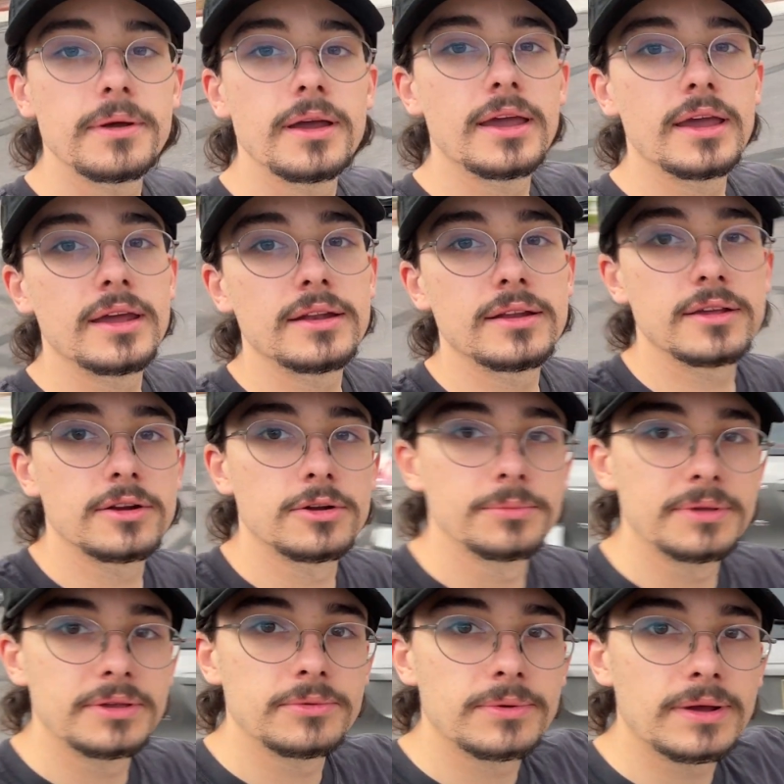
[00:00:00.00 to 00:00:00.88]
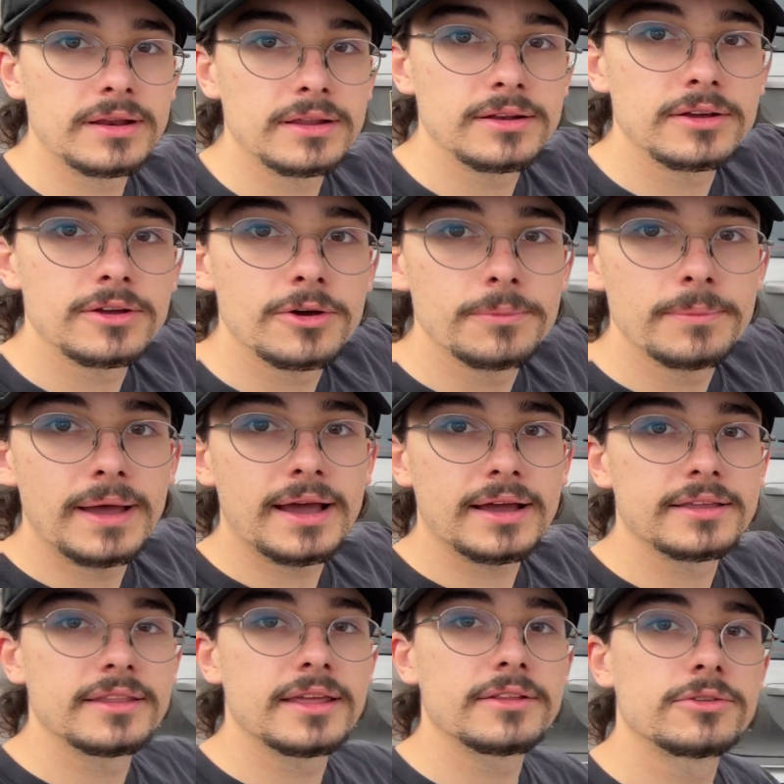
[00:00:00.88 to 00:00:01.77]
and it'll be ready to go
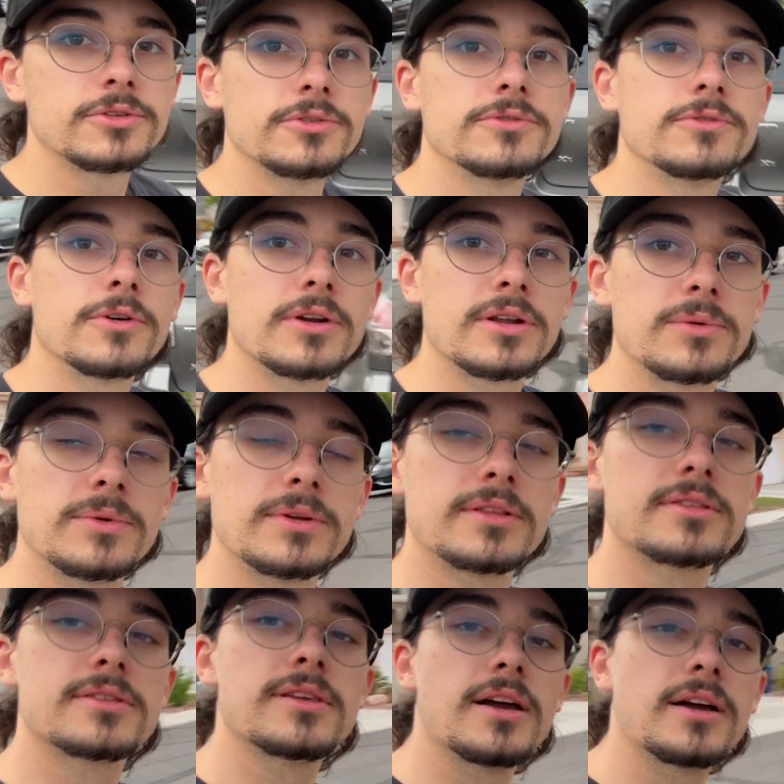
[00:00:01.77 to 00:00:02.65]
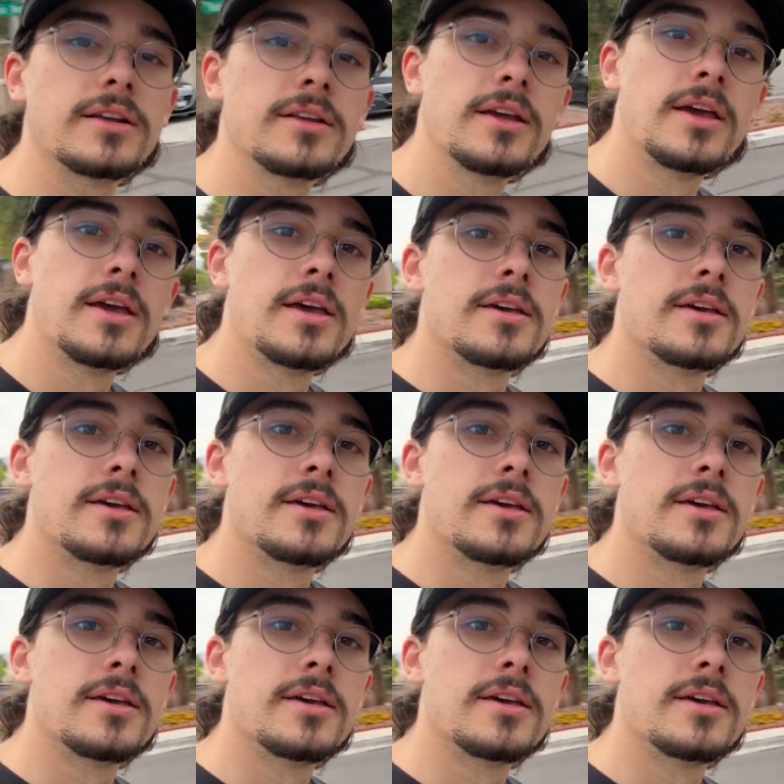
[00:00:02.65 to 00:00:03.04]
back in that 240 when it's done.